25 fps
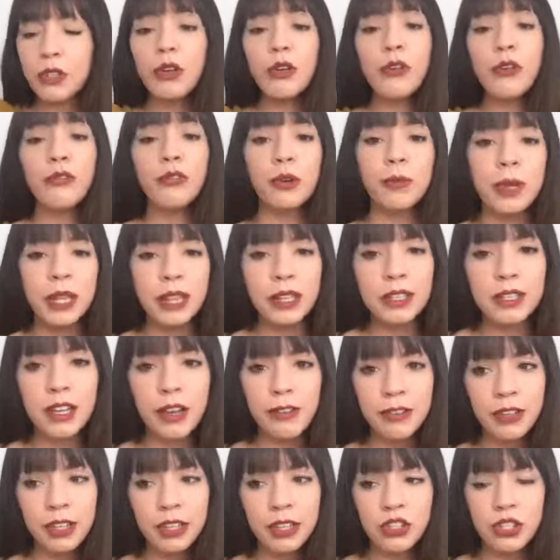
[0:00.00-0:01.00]
for me, the
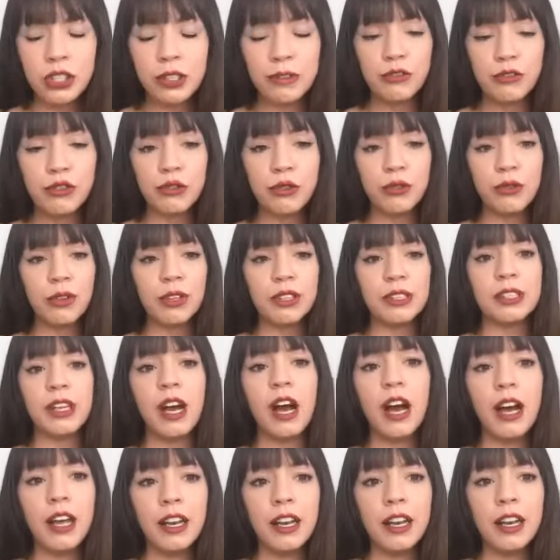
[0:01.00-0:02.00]
definition of truth is
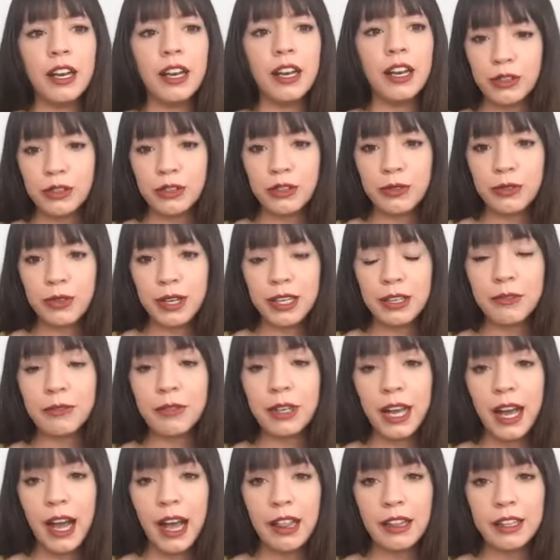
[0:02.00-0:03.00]
unadulterated
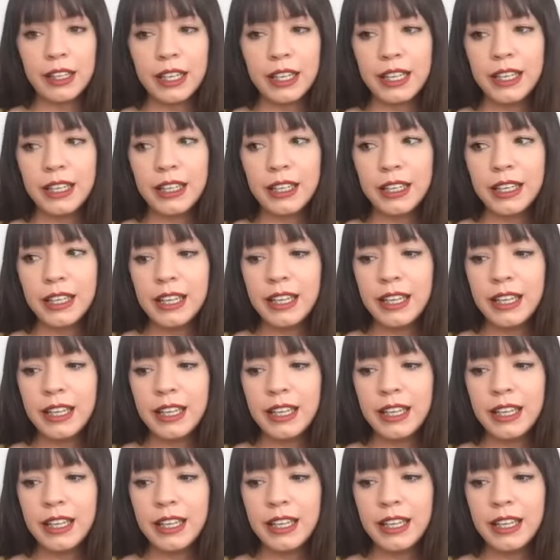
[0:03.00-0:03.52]
reality.